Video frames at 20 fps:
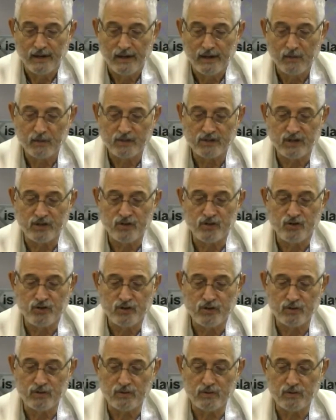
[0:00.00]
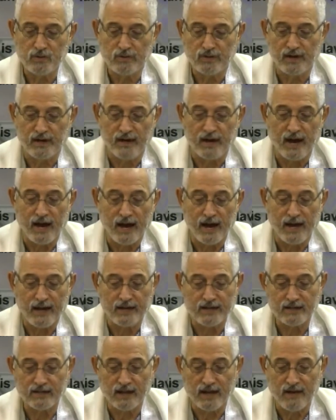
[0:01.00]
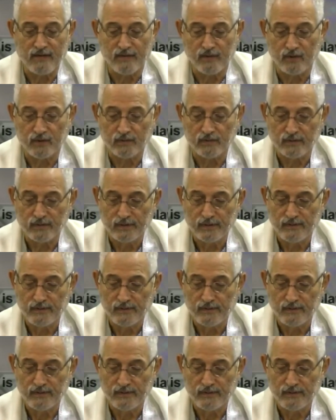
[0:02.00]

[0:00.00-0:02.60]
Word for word: He was a Jew to the highest level.